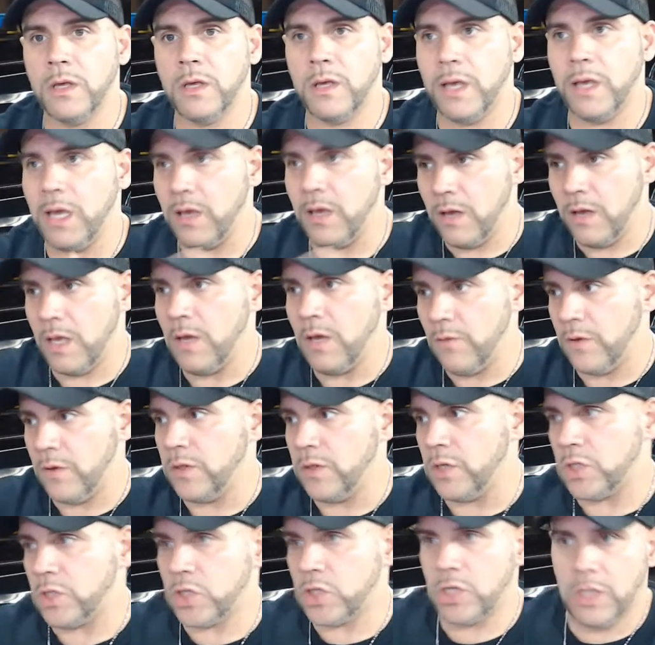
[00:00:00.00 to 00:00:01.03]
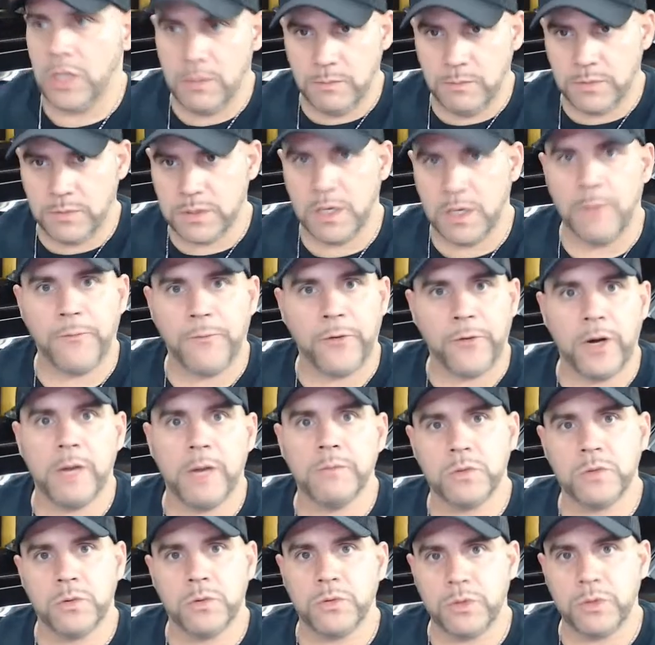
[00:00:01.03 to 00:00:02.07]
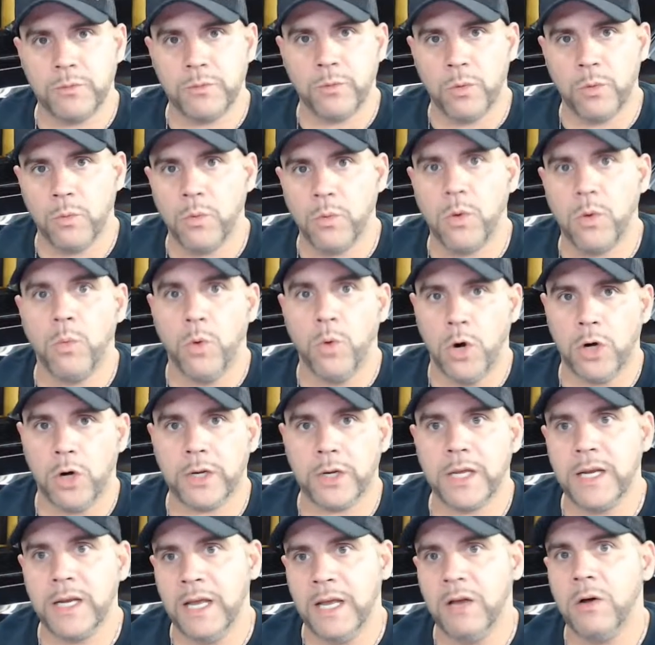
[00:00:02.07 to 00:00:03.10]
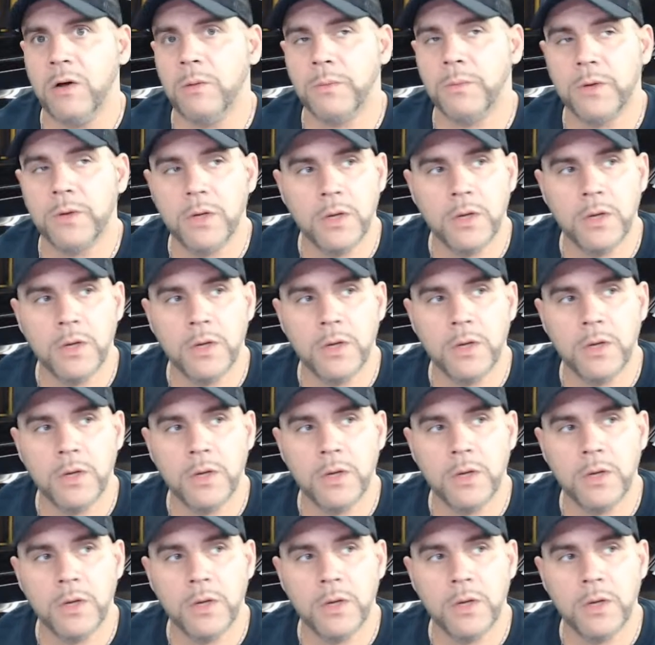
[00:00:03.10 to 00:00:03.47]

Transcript: even the cheap subframes will work and help.